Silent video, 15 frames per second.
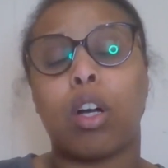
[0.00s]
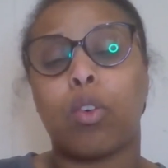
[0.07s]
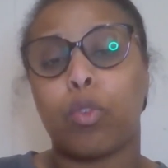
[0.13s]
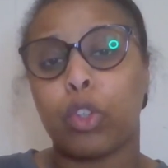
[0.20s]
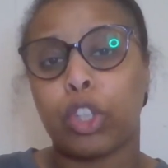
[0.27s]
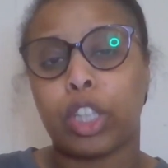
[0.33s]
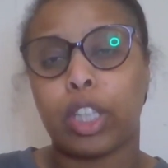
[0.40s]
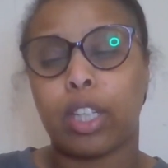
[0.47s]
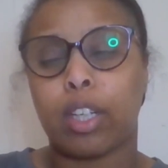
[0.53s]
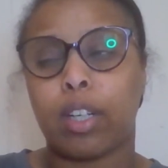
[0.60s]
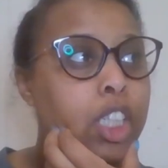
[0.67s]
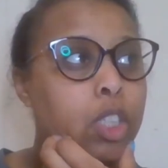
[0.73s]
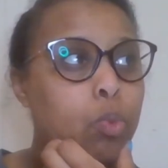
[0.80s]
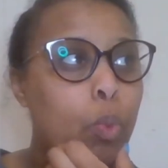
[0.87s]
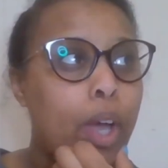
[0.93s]

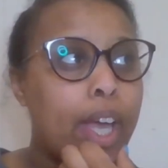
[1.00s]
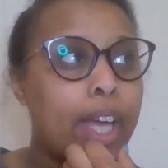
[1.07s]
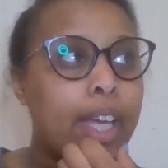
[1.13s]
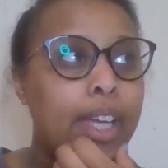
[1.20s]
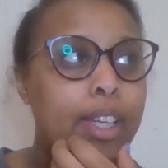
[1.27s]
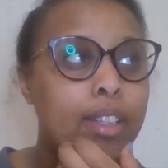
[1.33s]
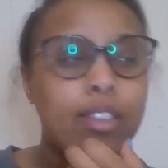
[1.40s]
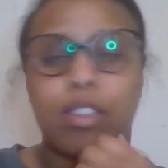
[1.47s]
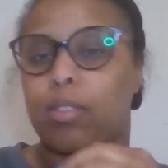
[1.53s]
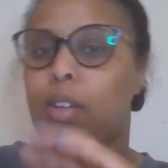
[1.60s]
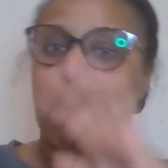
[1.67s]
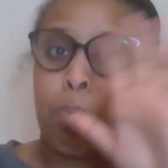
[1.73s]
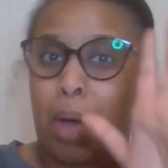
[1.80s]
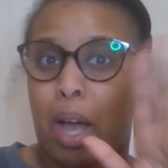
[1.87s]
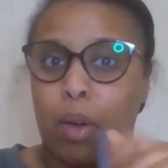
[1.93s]
Rukia. His way
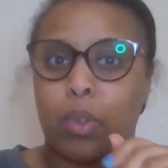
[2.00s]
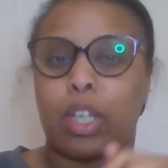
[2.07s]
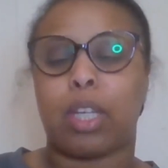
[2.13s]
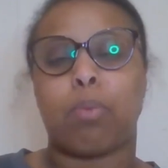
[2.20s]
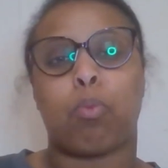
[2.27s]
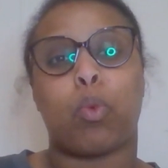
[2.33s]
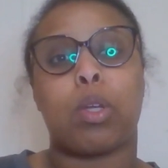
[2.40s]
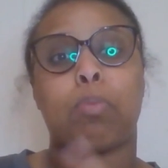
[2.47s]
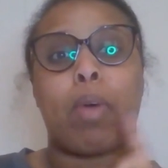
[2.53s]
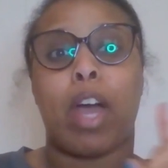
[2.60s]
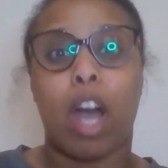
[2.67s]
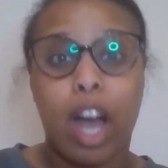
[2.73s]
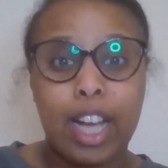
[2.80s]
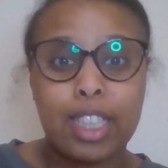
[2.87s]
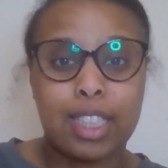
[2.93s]
about, we met
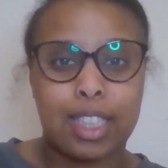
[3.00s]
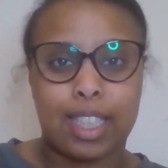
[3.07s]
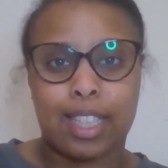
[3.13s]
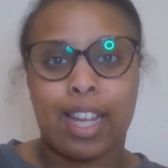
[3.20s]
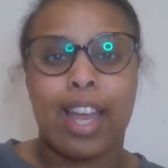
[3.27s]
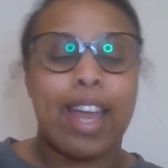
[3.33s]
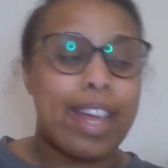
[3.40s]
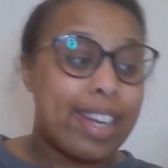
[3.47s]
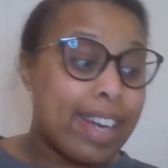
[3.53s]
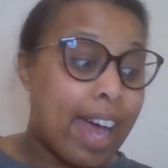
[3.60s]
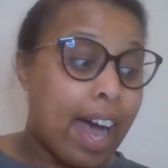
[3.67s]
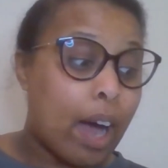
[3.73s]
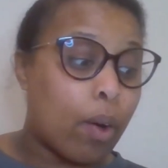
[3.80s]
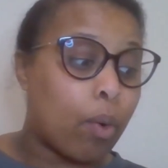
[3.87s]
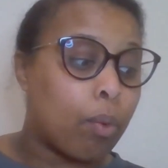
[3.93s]
Aizen.
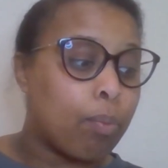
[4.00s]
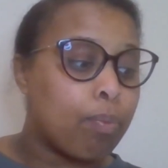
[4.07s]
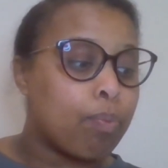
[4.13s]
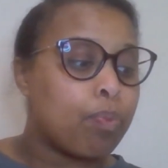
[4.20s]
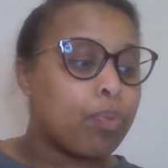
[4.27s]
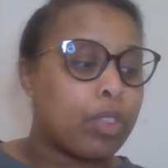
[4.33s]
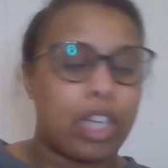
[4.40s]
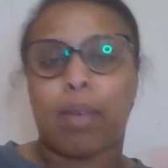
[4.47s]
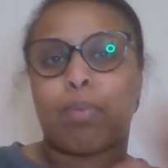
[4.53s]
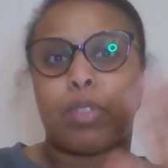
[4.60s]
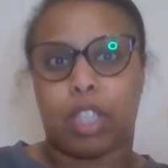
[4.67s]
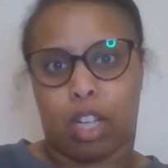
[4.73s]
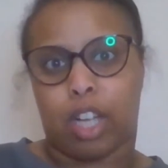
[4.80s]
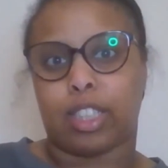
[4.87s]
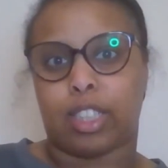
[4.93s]
Now,
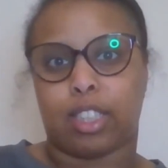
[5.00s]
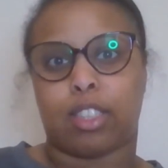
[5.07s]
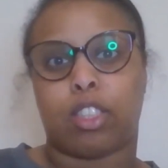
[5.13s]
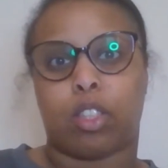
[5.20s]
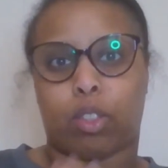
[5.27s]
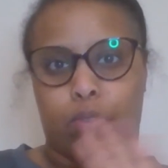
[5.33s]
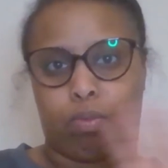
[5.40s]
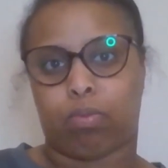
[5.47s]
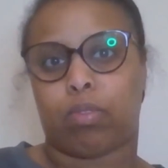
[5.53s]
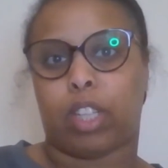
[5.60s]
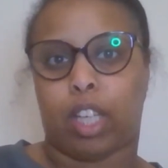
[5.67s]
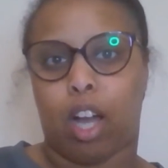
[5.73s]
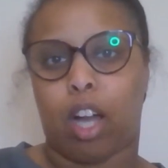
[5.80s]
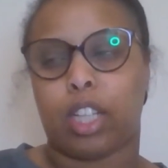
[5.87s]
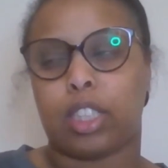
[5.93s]
Captain Aizen, so
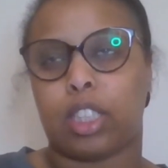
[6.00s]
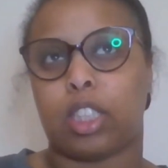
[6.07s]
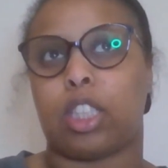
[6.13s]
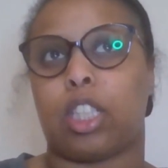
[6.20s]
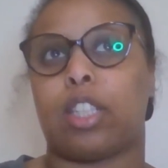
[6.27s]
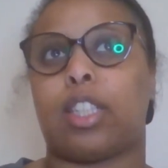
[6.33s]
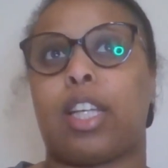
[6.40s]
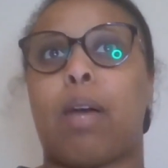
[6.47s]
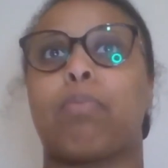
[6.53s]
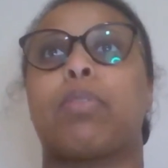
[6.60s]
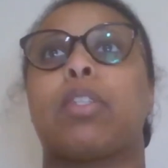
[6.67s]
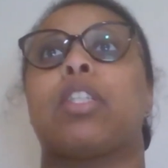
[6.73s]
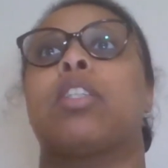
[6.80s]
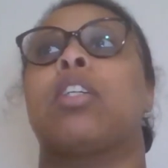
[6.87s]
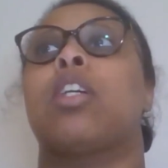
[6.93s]
Aizen's another
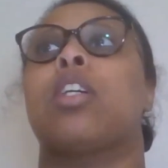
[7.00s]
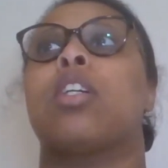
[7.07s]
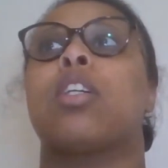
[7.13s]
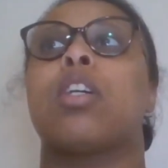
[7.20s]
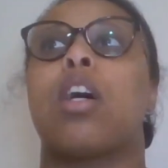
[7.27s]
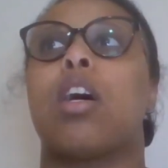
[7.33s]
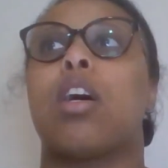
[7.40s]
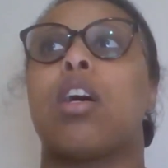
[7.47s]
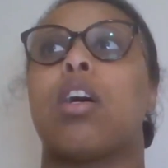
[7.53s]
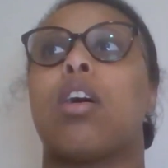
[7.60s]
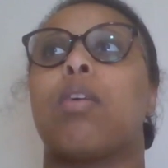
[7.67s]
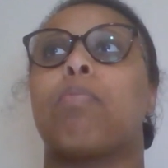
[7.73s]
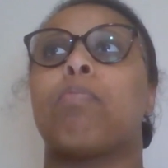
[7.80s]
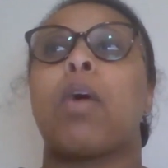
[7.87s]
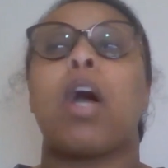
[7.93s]
captain.
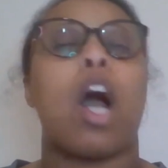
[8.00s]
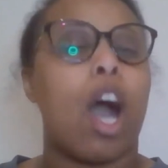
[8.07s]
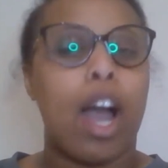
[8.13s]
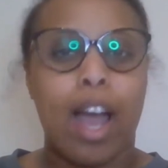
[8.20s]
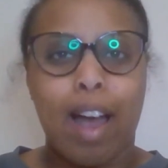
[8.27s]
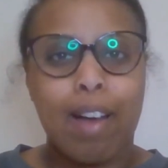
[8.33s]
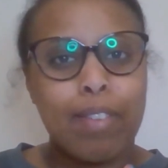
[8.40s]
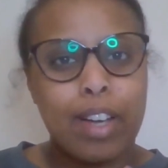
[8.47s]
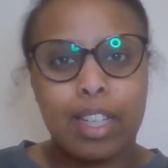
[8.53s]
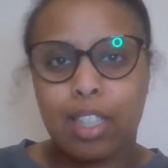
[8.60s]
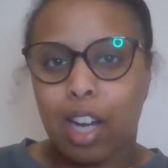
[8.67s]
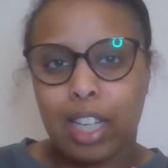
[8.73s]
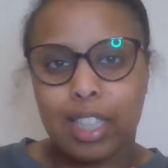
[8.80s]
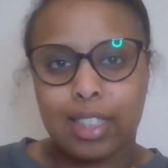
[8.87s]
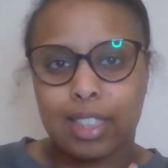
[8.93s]
I have heard
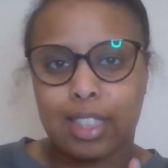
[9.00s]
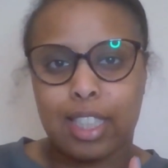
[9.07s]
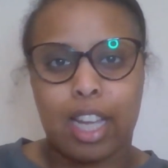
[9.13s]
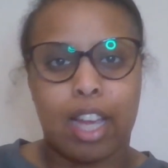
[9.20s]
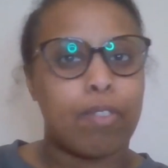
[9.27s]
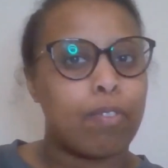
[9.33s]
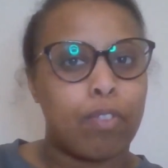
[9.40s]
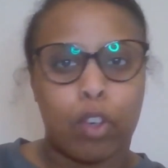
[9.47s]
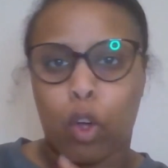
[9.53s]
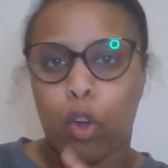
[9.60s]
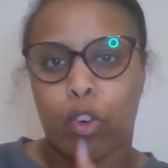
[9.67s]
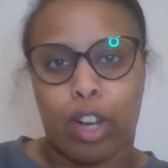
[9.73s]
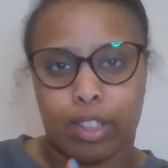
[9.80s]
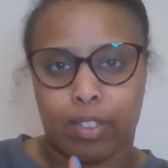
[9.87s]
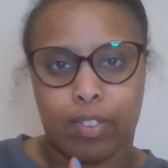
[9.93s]
Aizen's name float
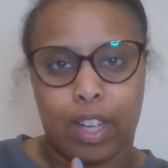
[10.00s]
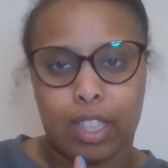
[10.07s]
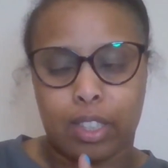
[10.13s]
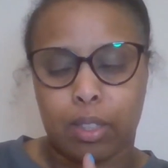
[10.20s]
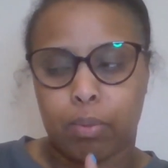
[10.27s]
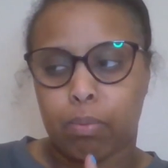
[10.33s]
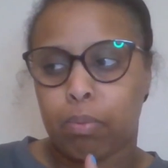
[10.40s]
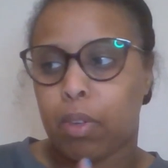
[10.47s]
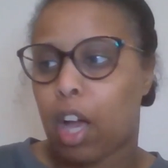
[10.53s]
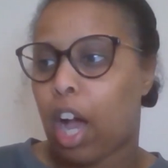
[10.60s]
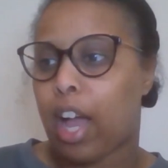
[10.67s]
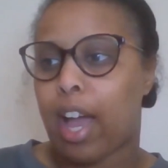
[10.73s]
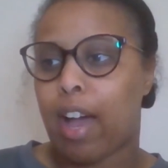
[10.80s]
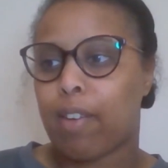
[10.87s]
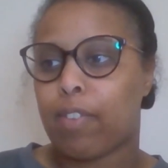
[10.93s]
around the fandom.
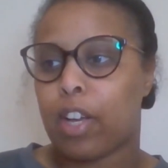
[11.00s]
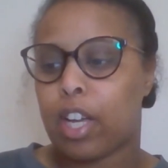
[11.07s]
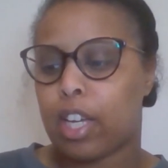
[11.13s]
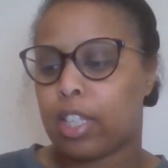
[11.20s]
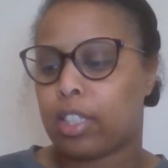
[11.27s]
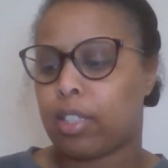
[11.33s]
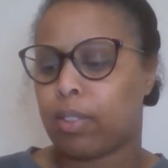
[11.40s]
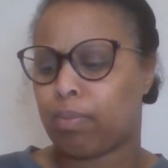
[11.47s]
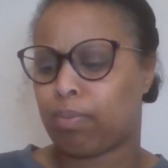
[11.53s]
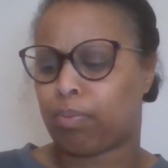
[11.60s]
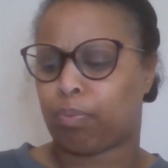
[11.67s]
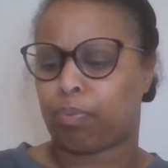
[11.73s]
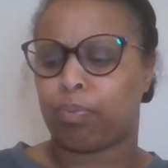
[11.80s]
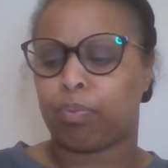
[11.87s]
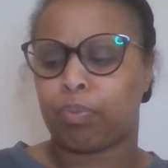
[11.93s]
I have heard
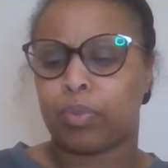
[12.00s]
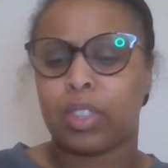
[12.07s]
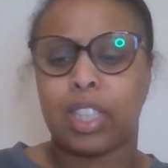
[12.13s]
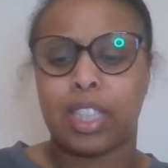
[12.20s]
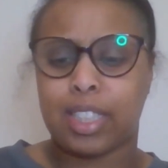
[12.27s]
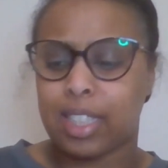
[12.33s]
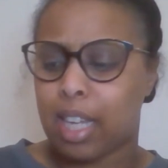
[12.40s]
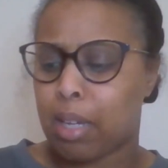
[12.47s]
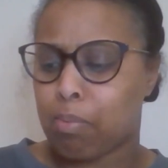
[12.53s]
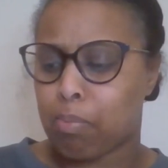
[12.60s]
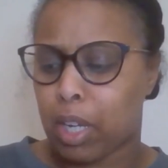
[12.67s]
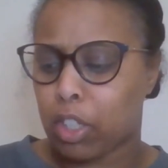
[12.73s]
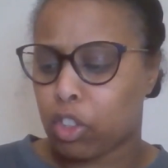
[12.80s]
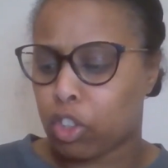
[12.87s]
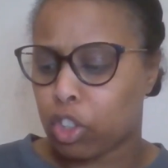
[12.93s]
his name
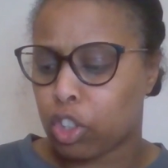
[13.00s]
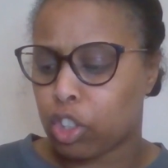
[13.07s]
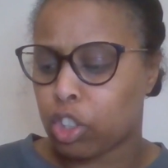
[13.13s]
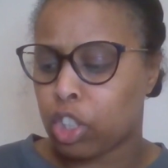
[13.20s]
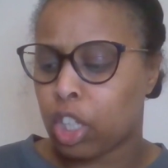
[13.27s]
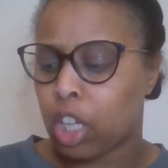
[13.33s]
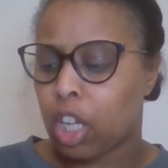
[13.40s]
mentioned.